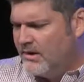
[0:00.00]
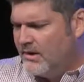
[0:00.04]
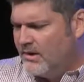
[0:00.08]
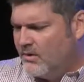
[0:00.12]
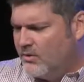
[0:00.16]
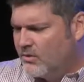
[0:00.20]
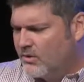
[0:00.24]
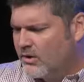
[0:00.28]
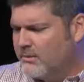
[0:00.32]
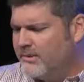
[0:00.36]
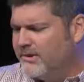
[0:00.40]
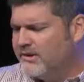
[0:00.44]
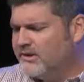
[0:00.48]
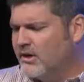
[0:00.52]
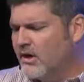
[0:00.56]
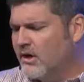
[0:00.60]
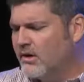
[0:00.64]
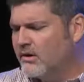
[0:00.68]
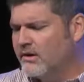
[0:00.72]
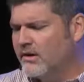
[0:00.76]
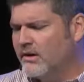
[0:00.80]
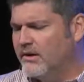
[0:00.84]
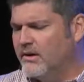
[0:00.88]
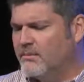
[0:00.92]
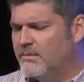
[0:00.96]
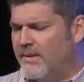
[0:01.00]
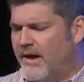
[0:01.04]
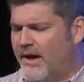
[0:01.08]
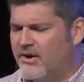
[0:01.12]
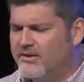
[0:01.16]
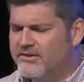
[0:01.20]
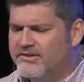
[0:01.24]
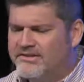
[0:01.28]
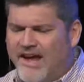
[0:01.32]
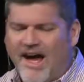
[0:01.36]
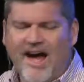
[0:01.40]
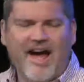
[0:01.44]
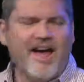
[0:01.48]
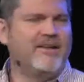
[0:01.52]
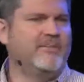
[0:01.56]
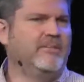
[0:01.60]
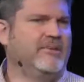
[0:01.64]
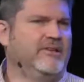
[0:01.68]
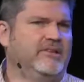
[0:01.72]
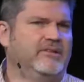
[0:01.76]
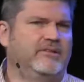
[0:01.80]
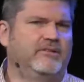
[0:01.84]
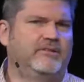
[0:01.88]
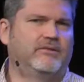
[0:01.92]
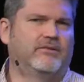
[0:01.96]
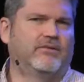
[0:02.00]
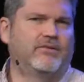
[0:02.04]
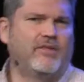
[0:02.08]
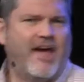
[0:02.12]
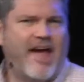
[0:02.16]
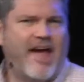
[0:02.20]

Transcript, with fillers: We're going to be talking about diamonds or the